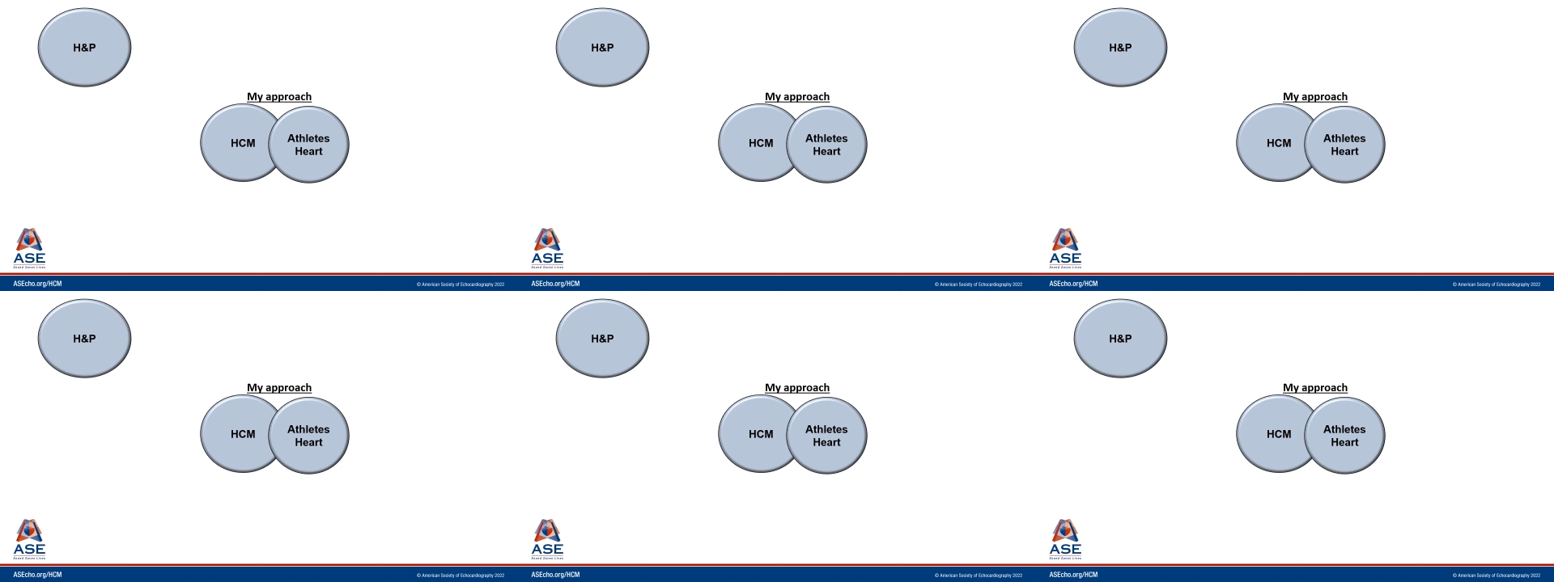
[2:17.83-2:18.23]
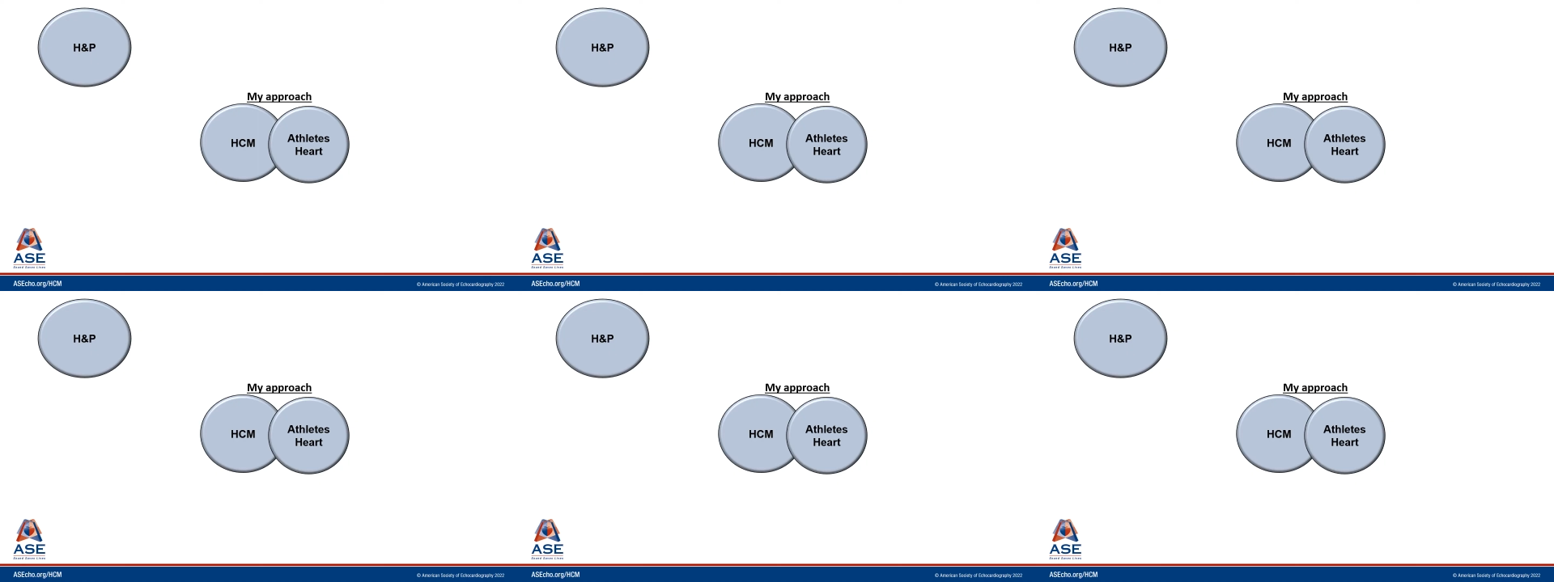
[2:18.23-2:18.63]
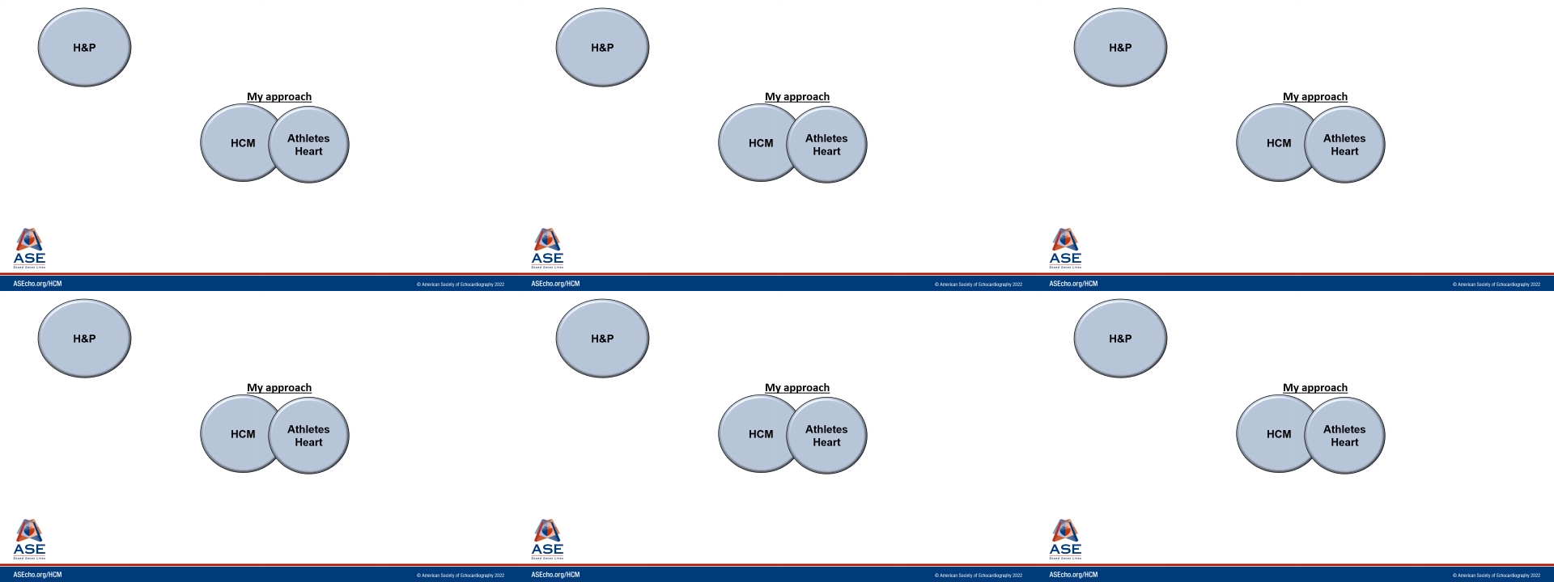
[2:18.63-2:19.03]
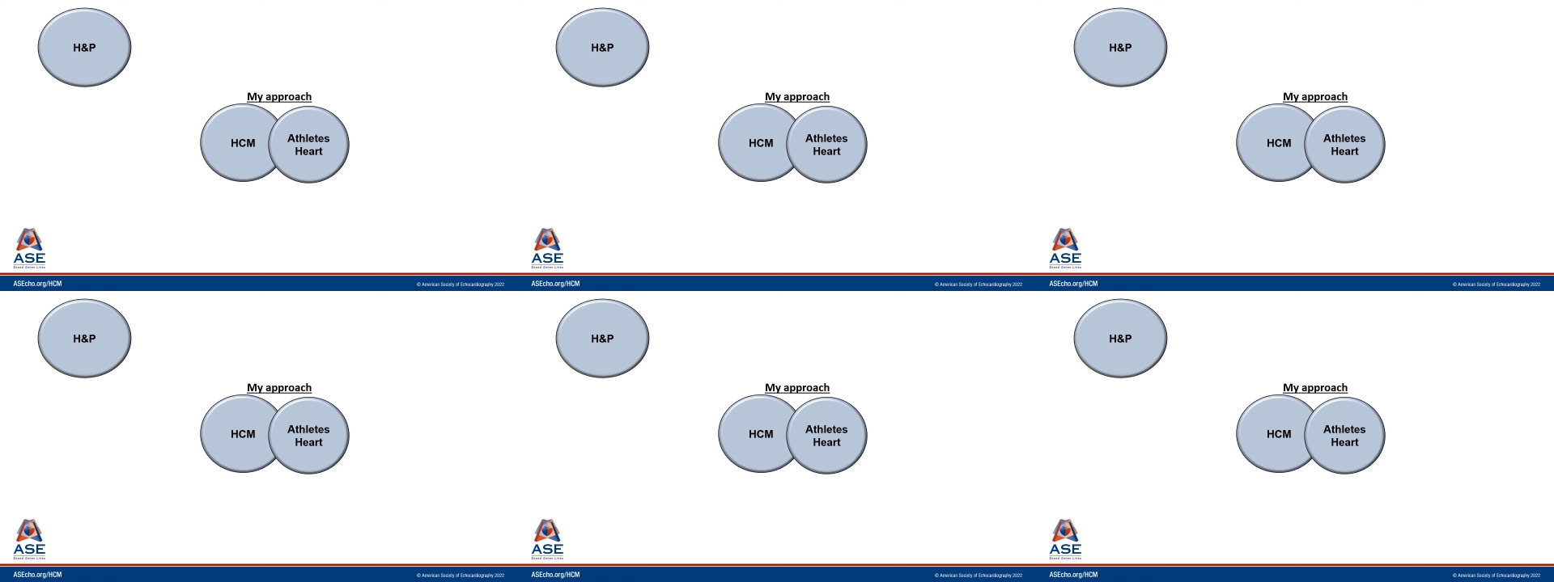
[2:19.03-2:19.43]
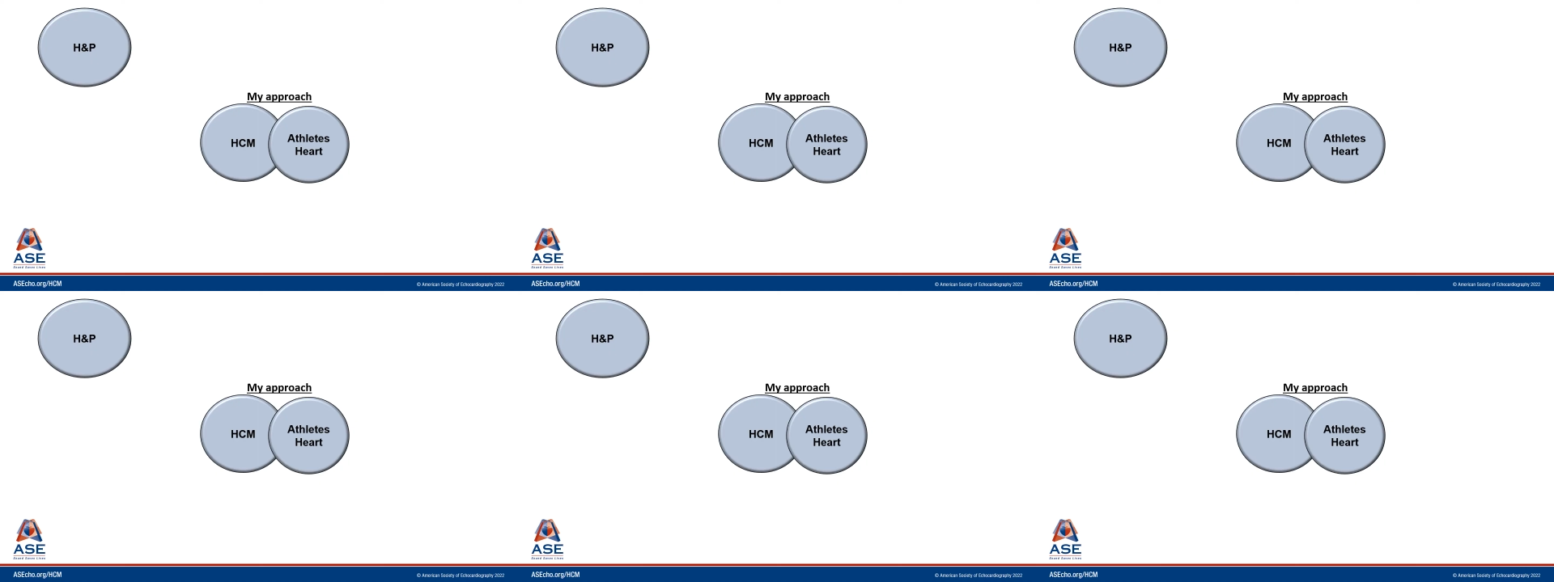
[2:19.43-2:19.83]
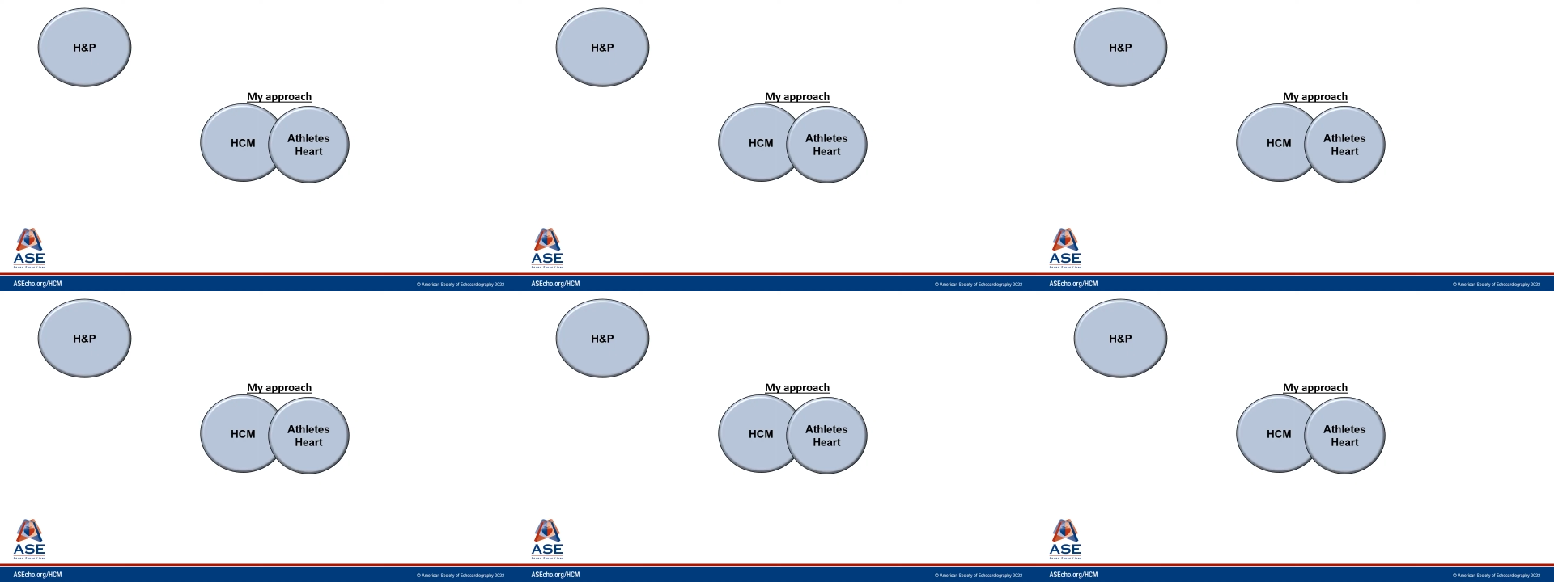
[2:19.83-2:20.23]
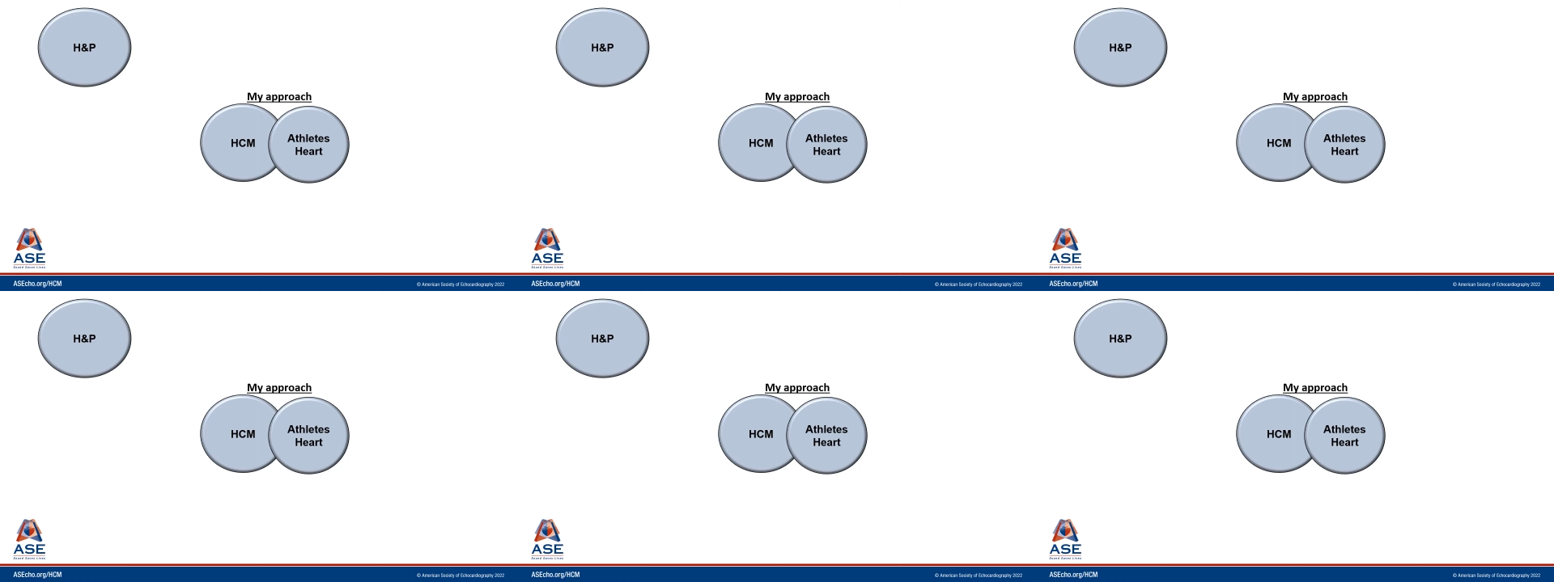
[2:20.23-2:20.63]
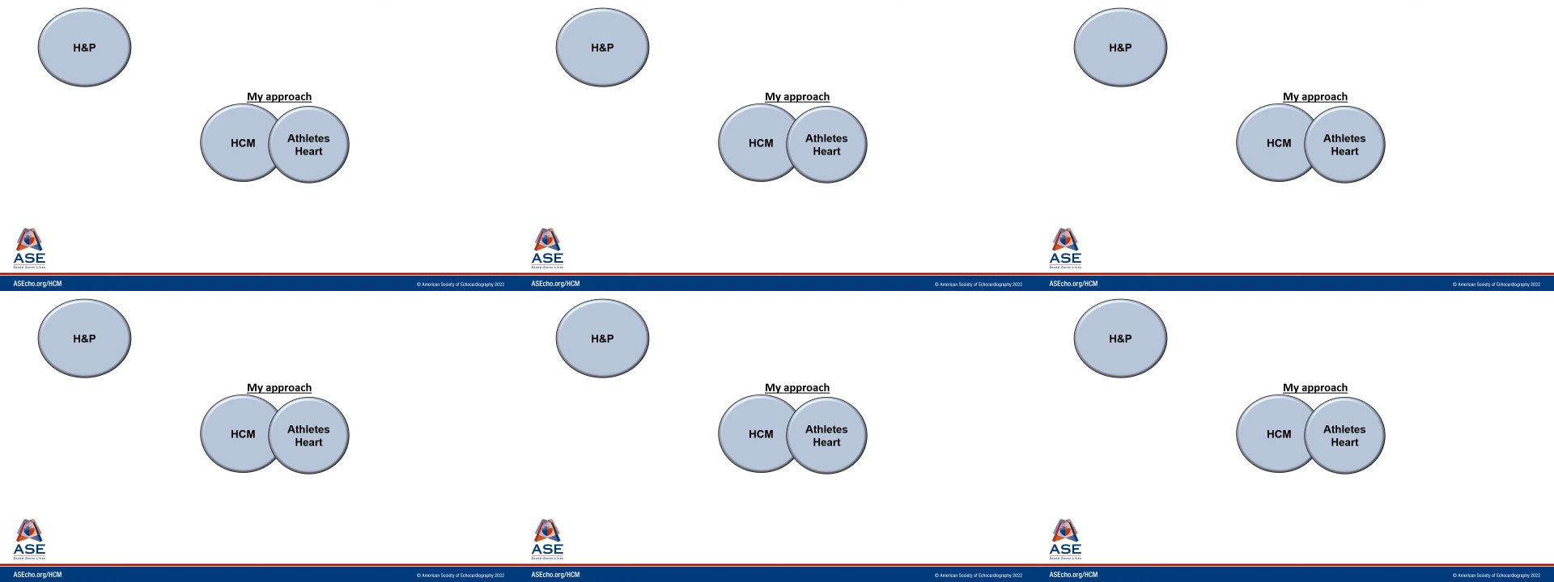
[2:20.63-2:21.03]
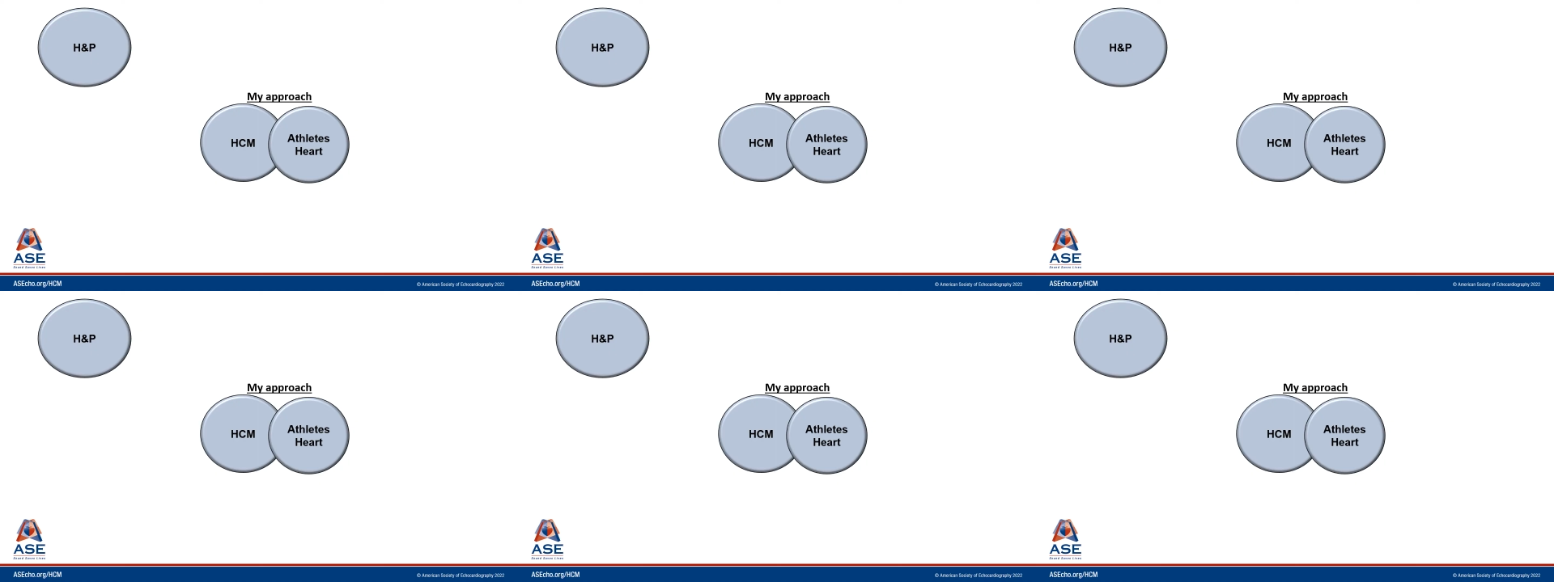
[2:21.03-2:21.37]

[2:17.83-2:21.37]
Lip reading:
(no speaker visible)